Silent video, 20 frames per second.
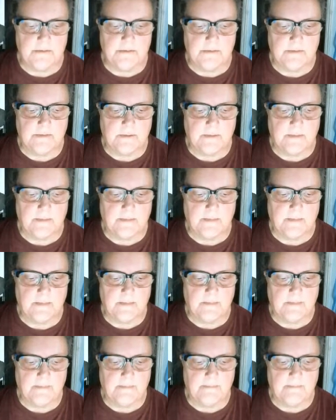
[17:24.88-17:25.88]

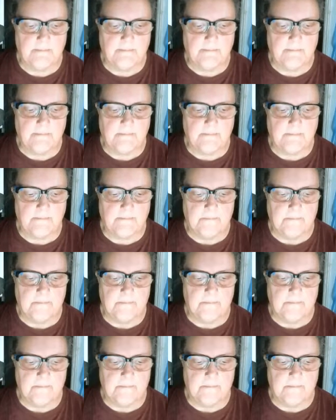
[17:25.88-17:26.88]

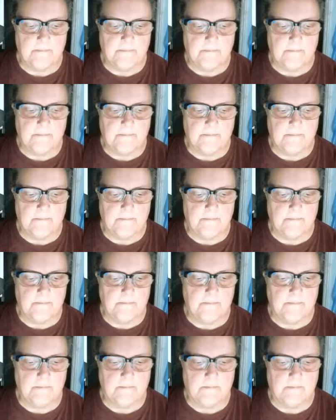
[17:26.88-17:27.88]

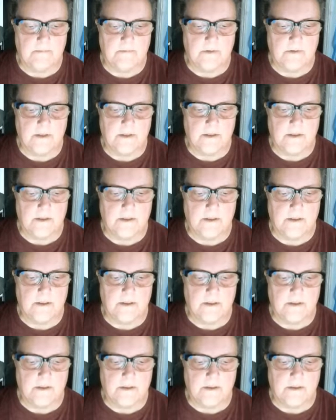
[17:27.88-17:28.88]

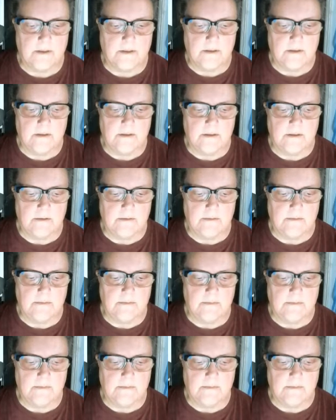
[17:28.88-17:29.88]

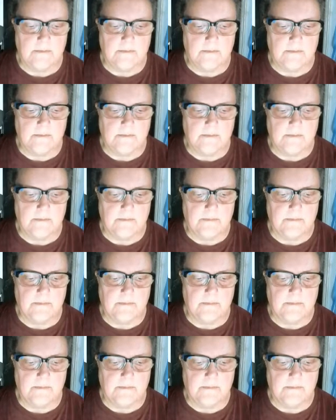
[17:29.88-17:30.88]

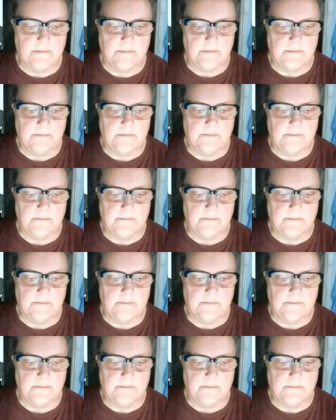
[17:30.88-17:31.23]
Nobody speaks.